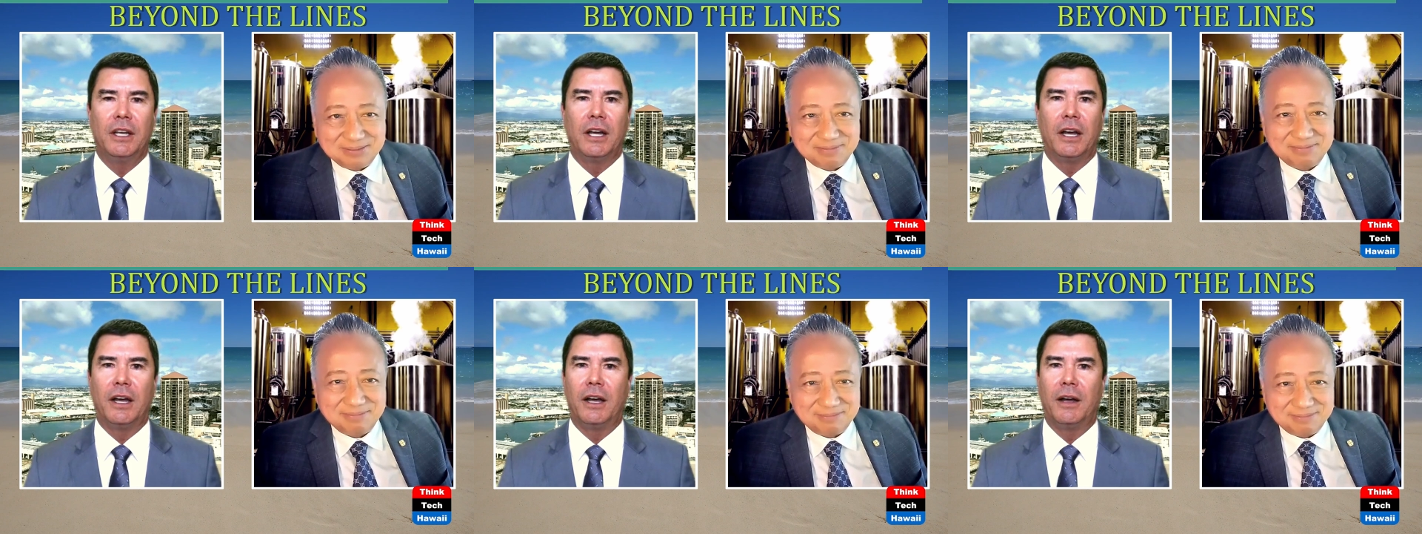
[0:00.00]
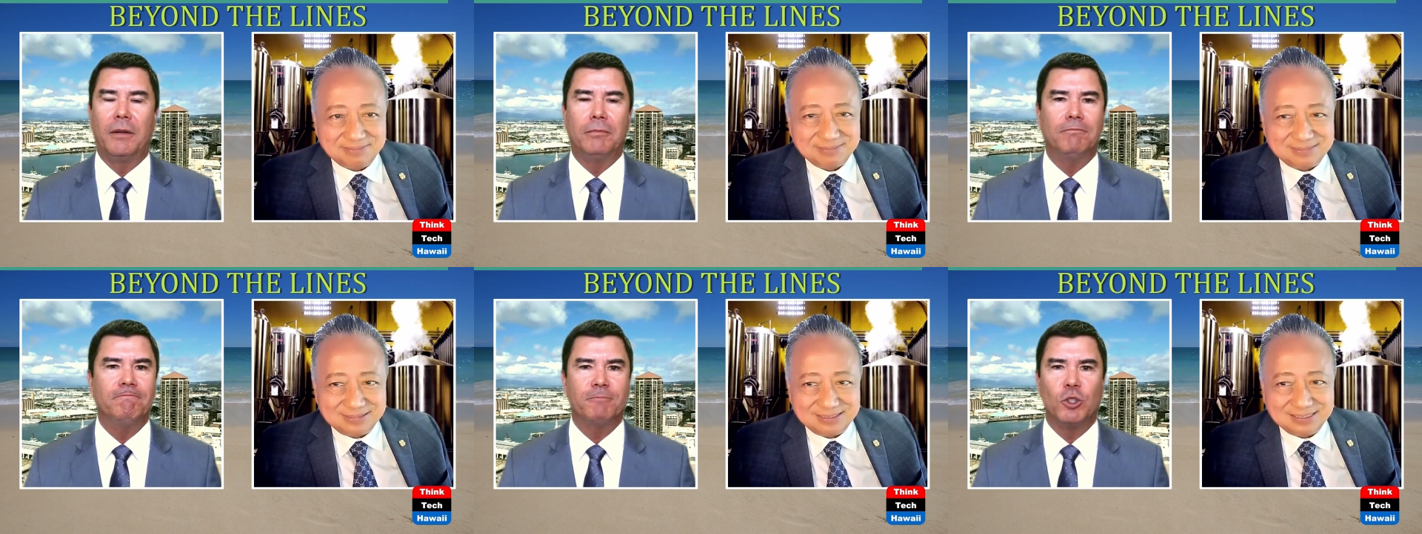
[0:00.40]

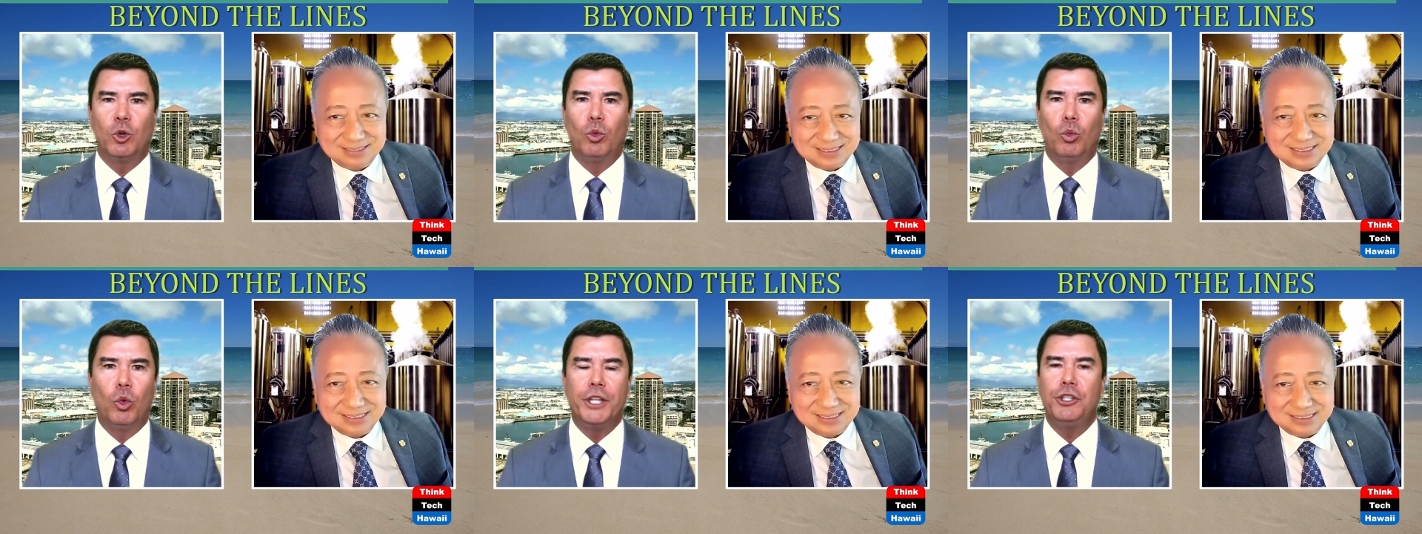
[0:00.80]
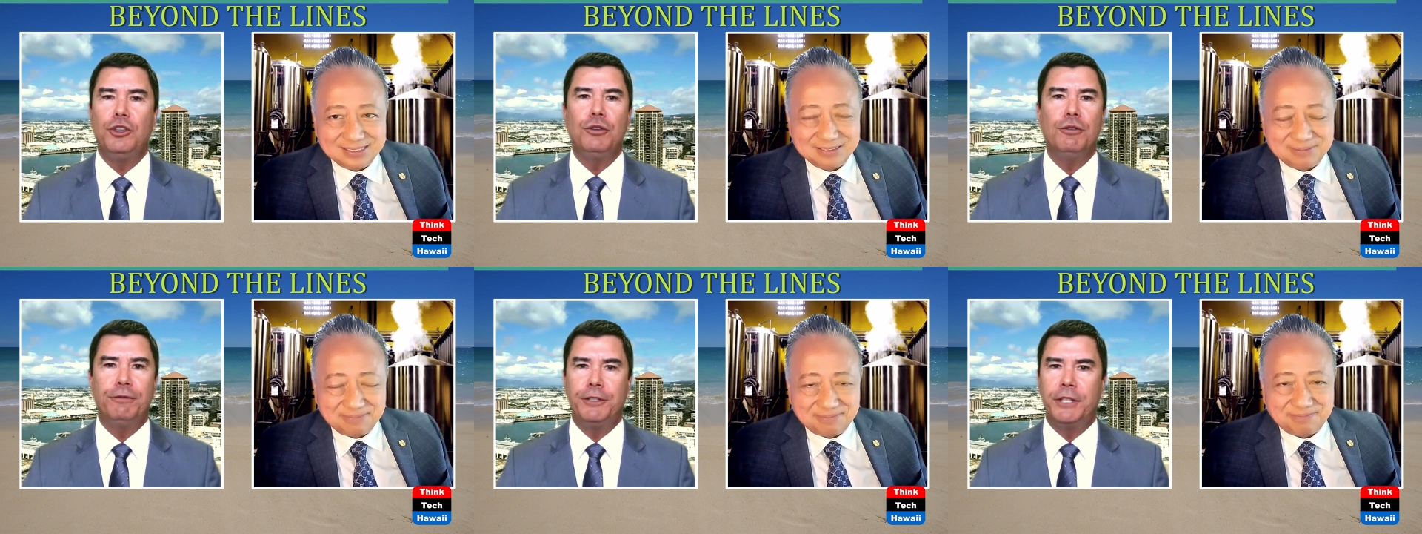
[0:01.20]
Speaker 1: Um, what
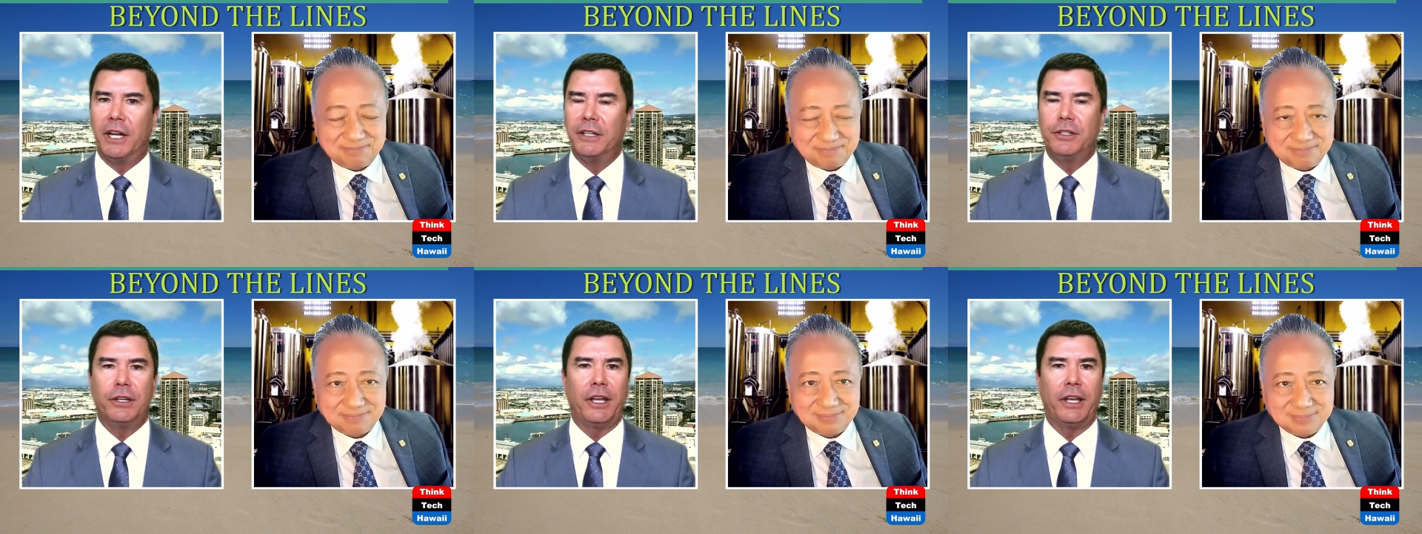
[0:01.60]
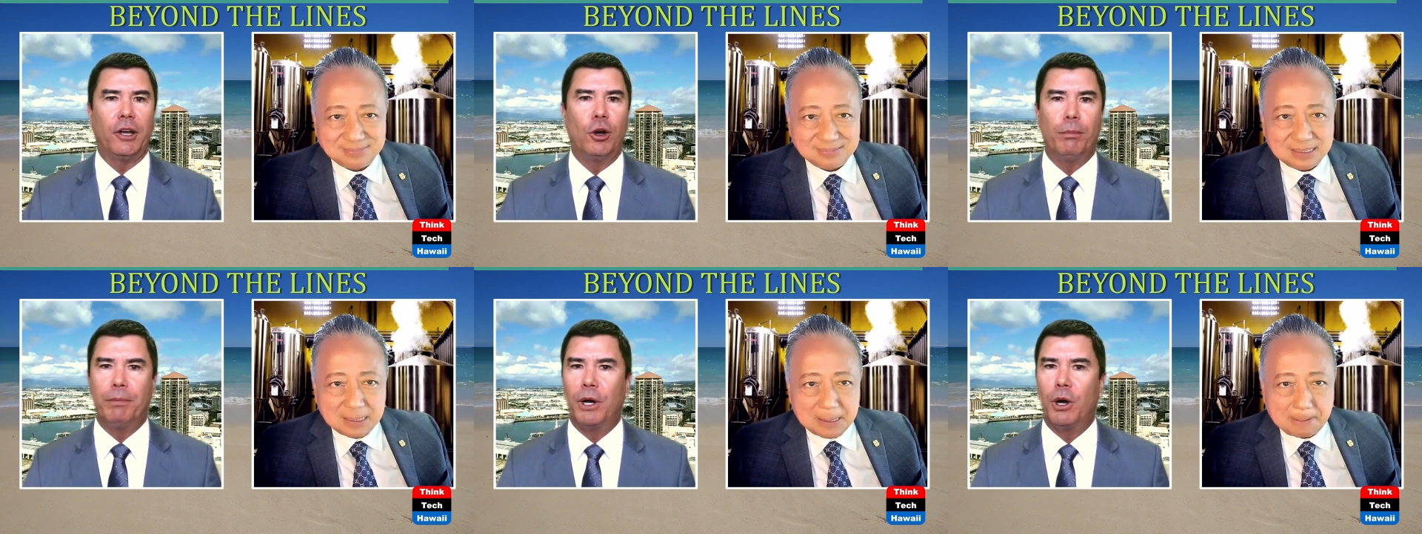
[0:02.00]
you've done to
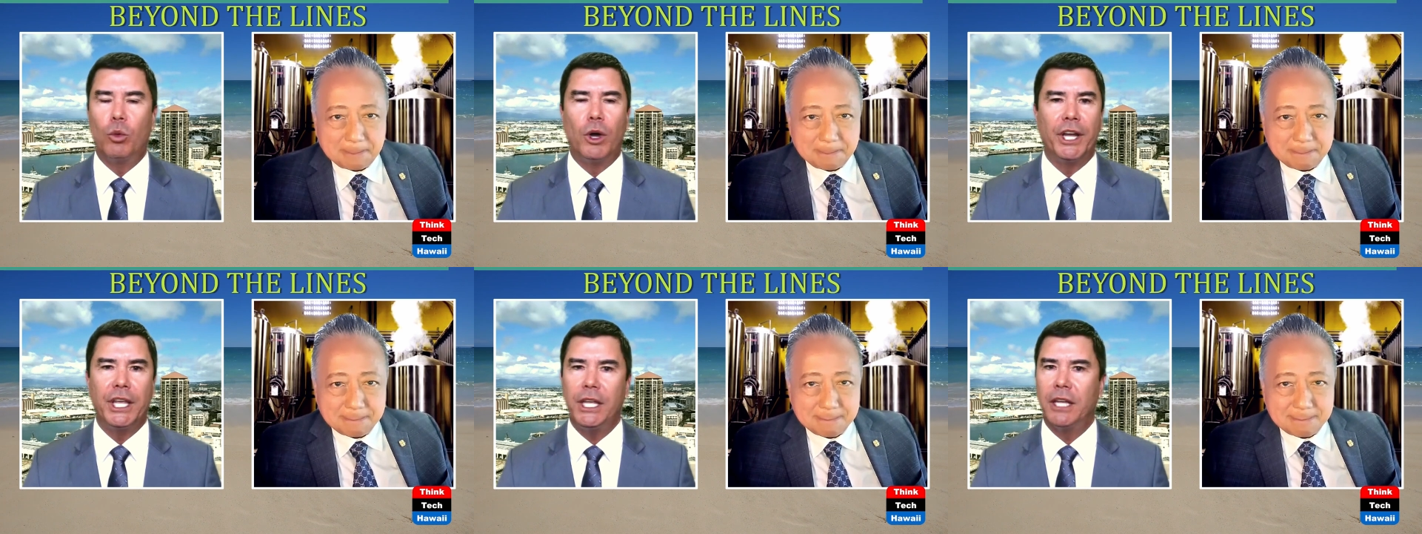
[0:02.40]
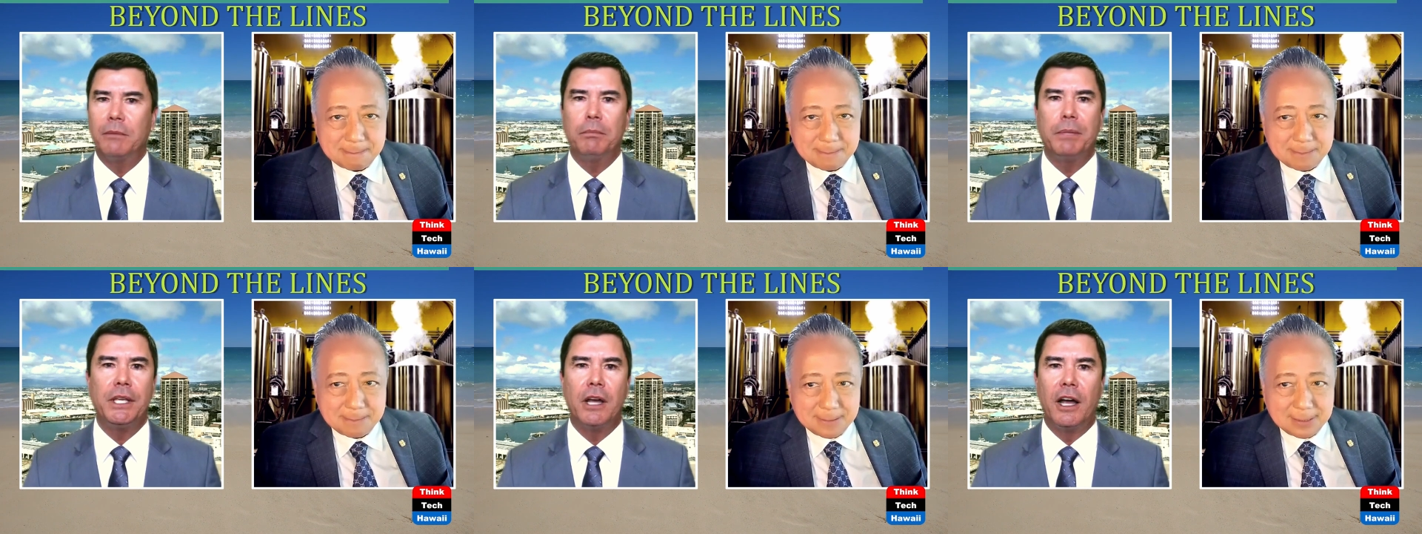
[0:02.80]
help Hawaii
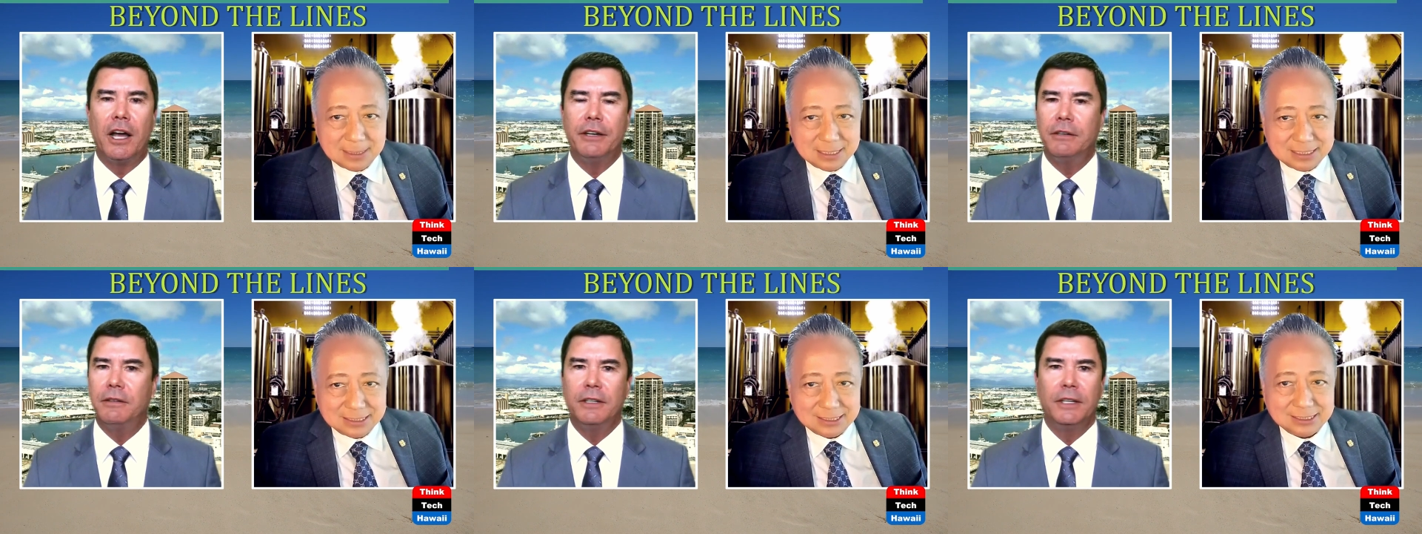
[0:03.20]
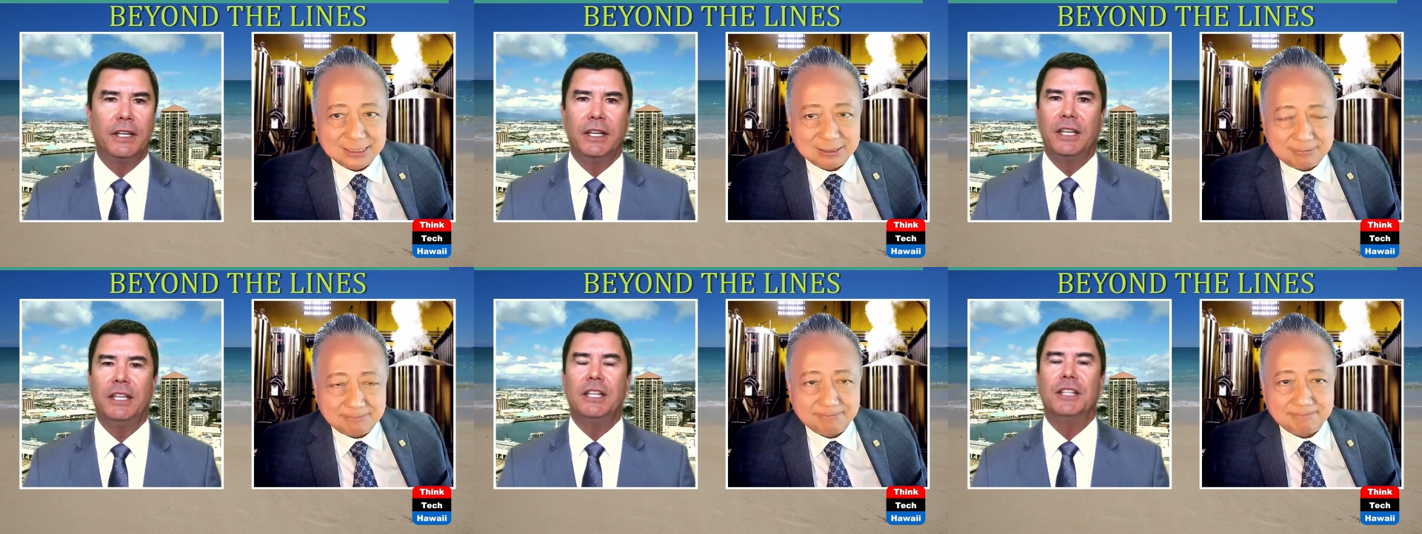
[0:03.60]
and beyond
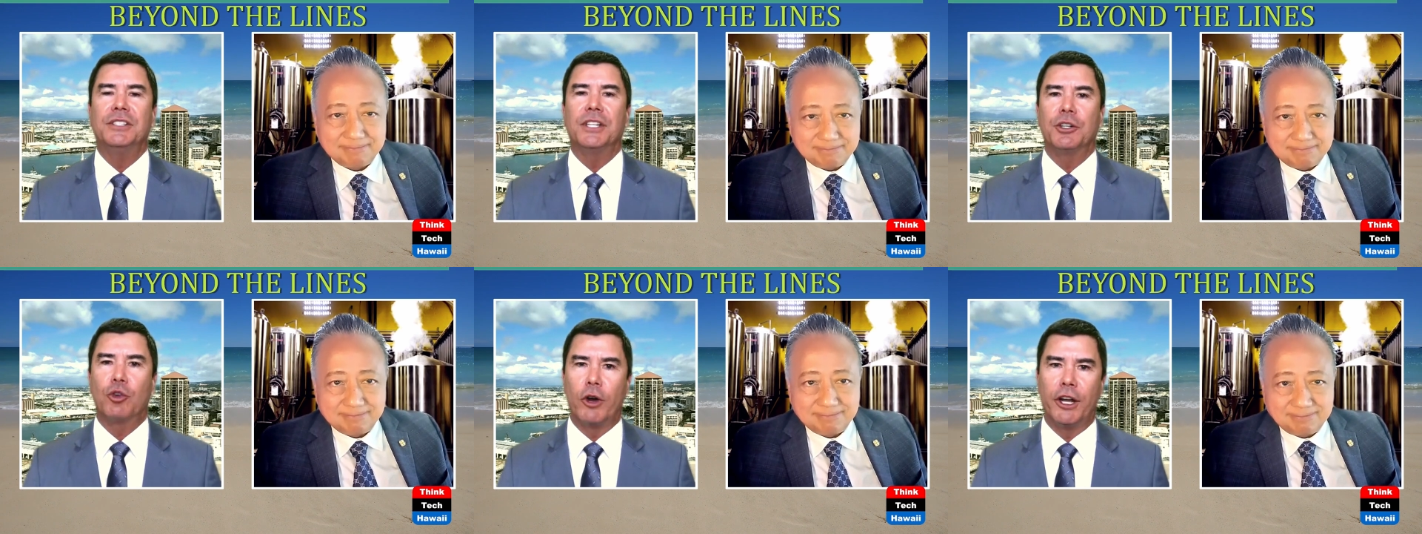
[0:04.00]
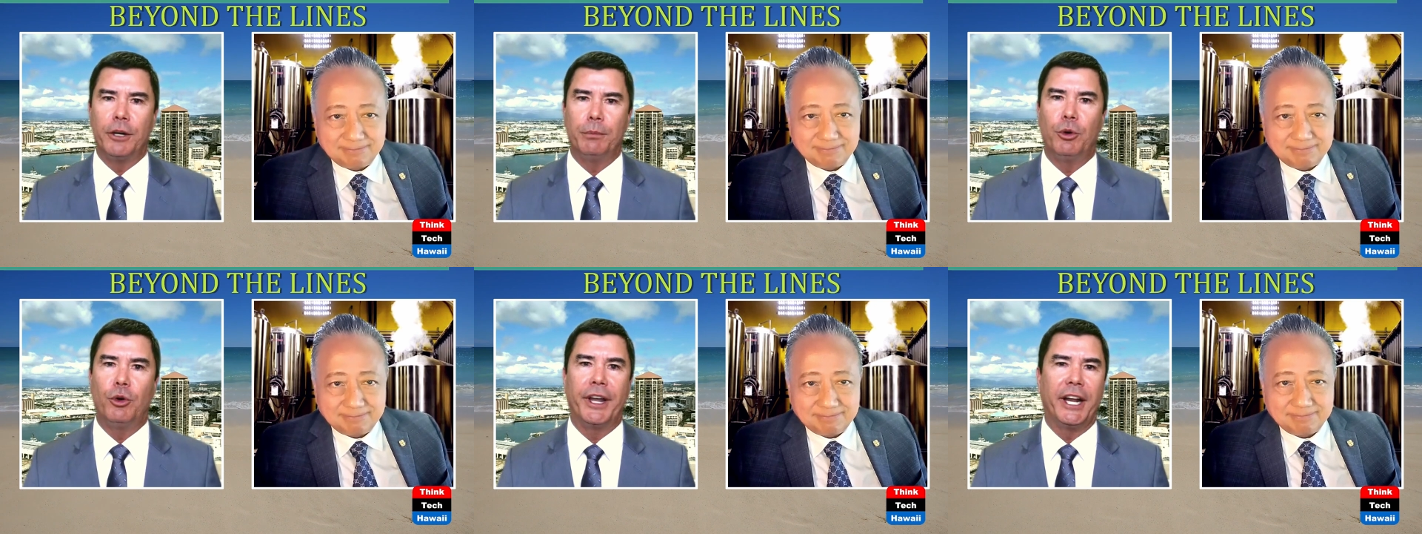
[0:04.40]
is incredible.